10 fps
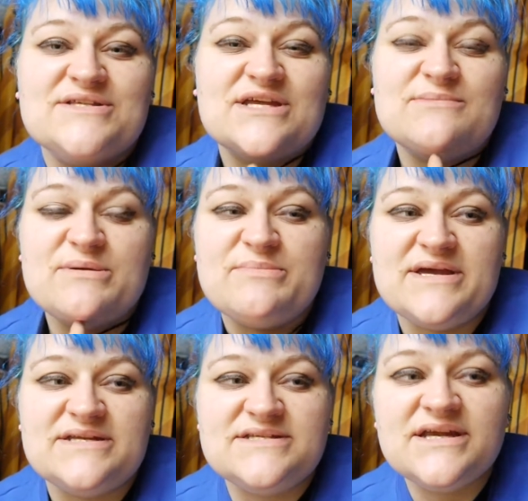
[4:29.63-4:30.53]
is going to be a
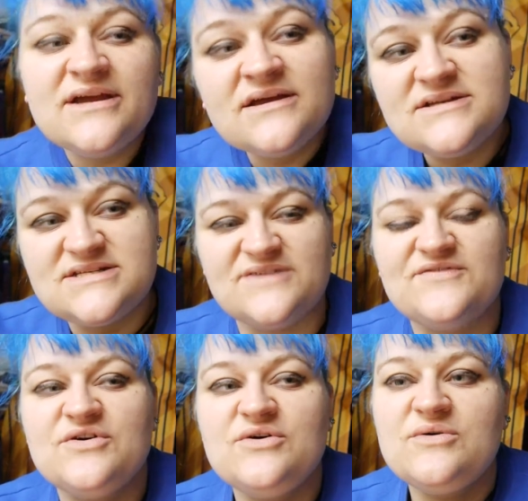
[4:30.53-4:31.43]
bit
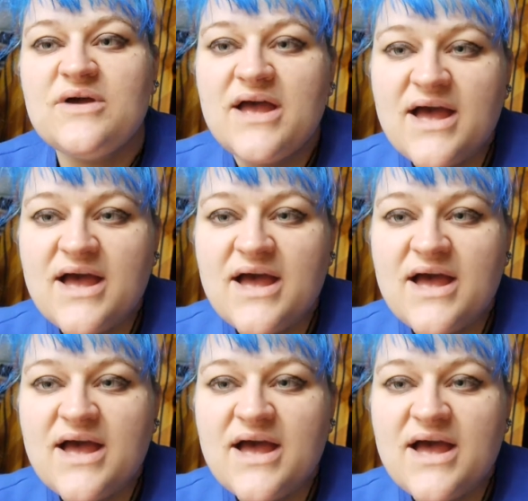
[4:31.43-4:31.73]
difficult.